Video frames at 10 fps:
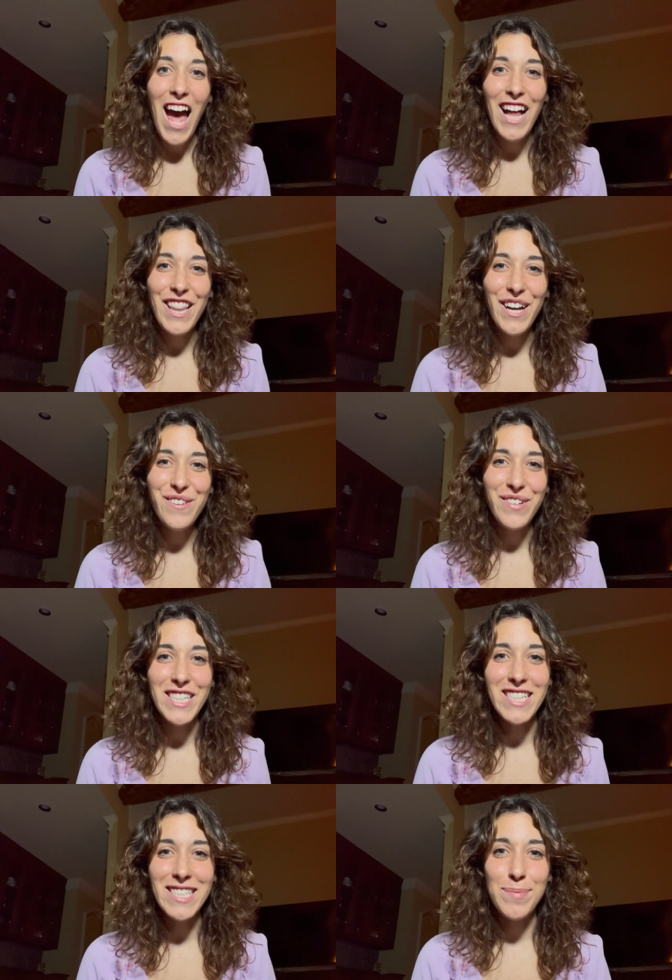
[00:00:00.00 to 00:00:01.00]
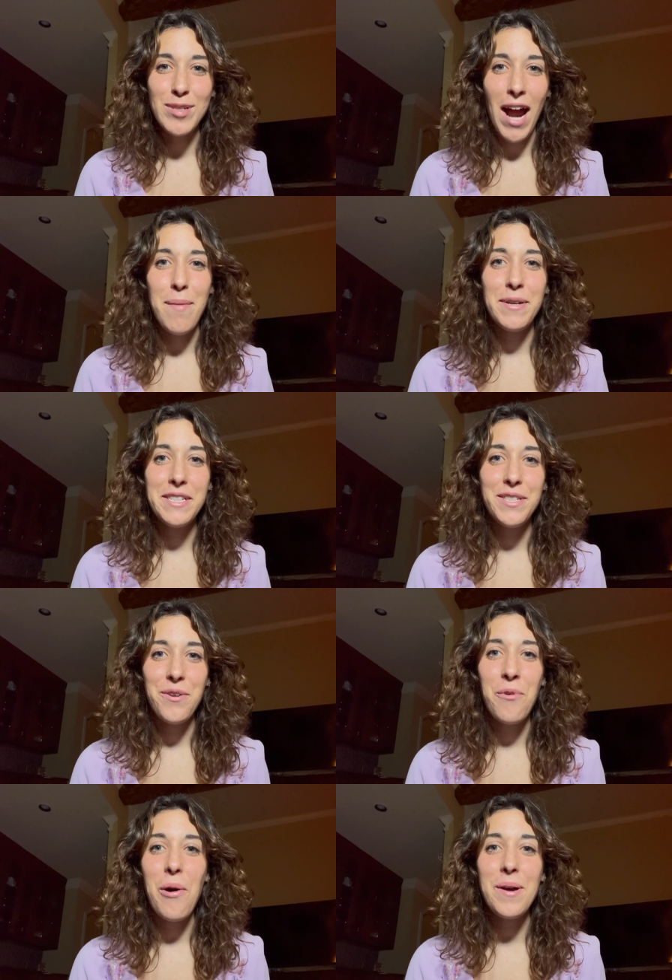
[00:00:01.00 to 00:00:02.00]
Hello, friends and subscribers.
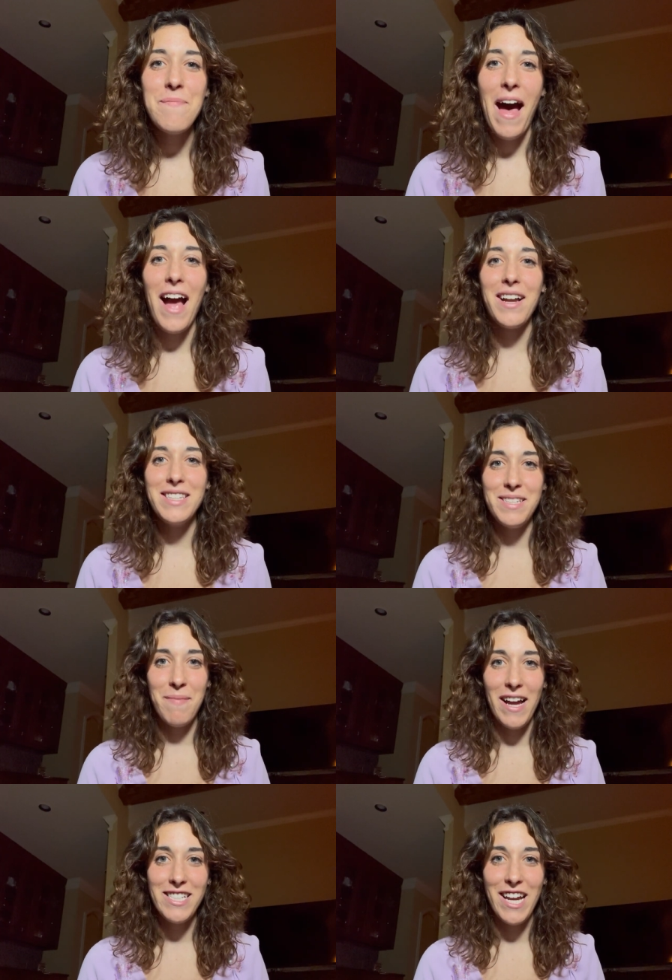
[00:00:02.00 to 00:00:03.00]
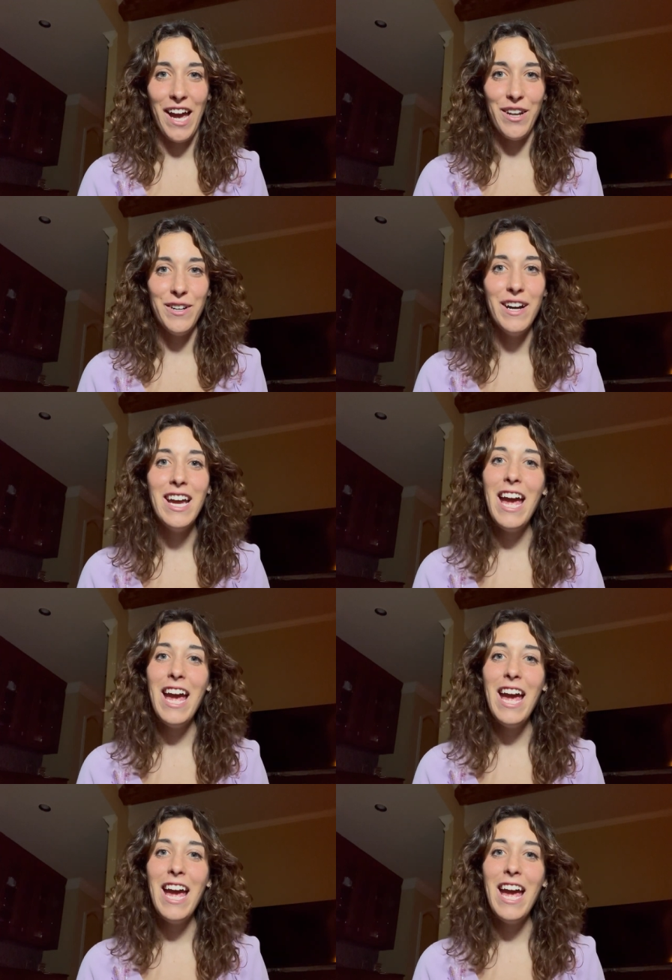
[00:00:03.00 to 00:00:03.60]
Welcome back to my channel.